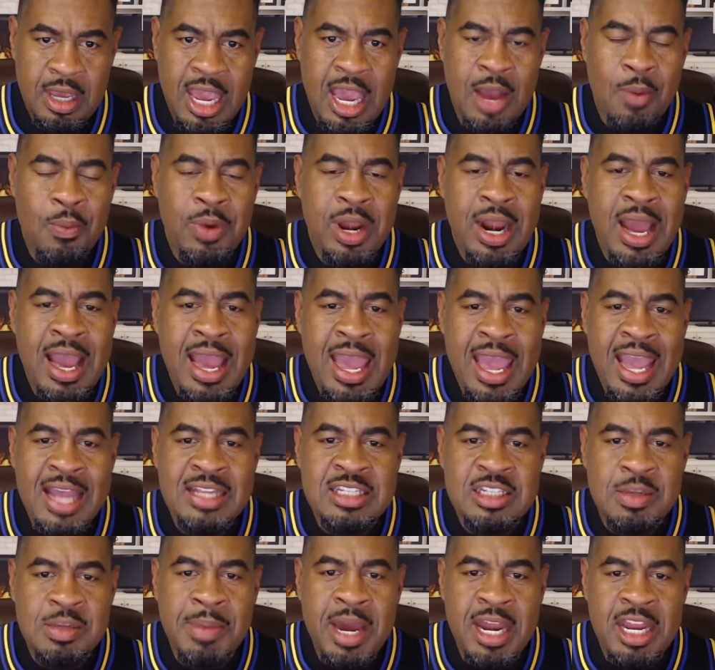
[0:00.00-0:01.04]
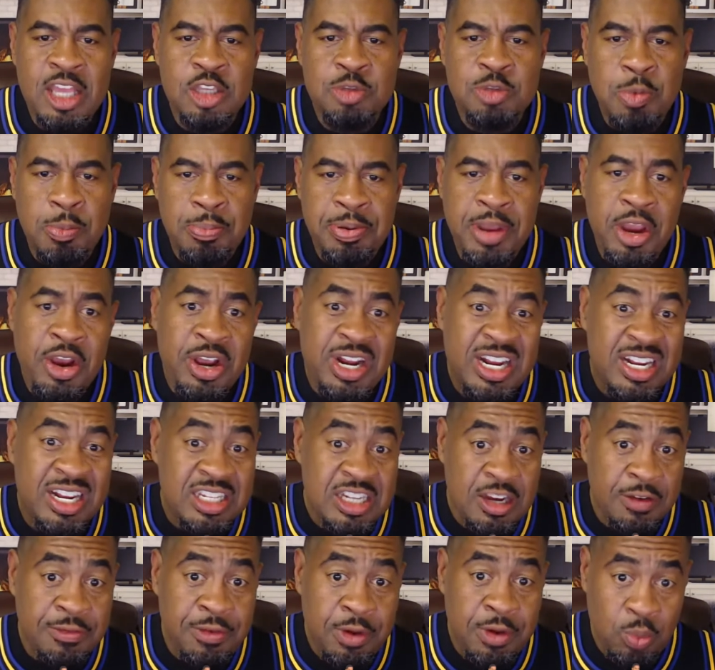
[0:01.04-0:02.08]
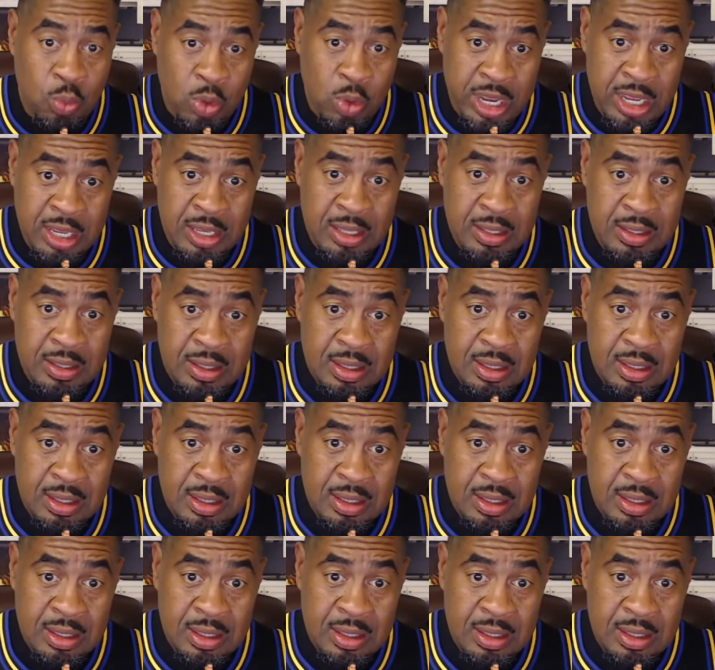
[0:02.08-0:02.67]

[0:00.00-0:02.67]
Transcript: And when I had somebody else prepare it a different way,